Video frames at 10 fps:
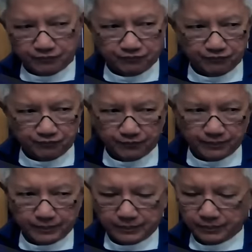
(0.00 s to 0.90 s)

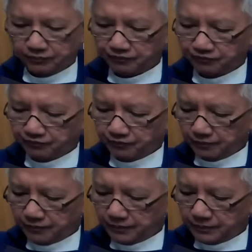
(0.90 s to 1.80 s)

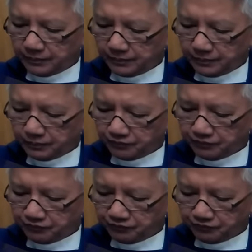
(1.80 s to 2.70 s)

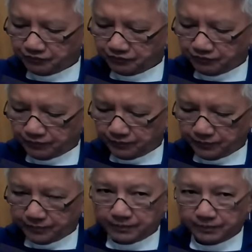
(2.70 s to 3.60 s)

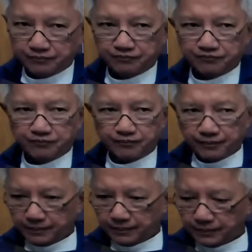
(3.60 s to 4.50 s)

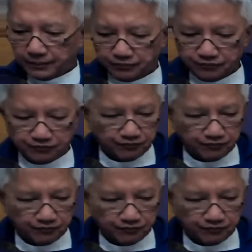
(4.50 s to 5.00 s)
Nobody speaks.